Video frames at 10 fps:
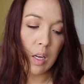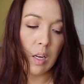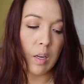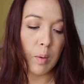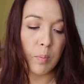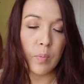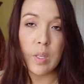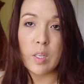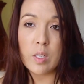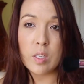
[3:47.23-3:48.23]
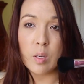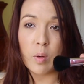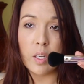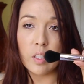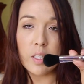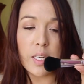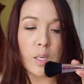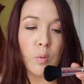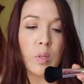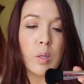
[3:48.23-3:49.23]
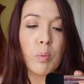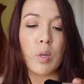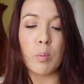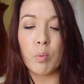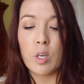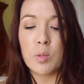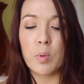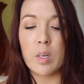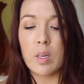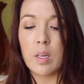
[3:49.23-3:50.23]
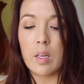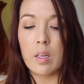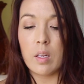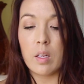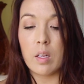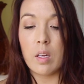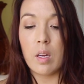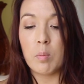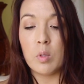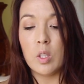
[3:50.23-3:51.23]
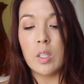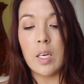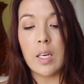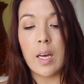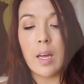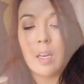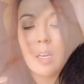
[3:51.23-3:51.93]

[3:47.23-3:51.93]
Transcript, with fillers: Um, so it looks like a really pretty brush, but I'm looking at